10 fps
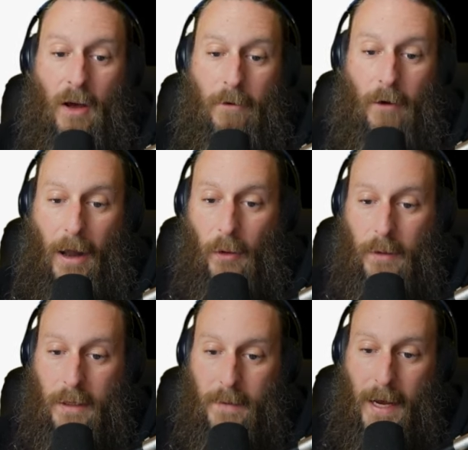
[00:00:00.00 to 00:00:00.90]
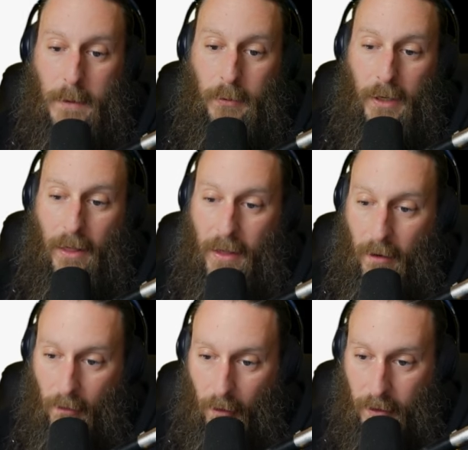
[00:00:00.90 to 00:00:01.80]
"For Elohim has put in their
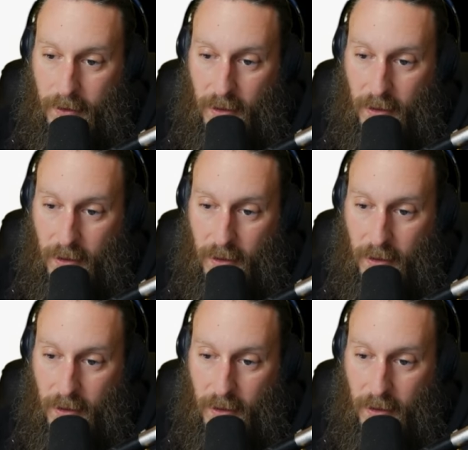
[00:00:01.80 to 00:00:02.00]
hearts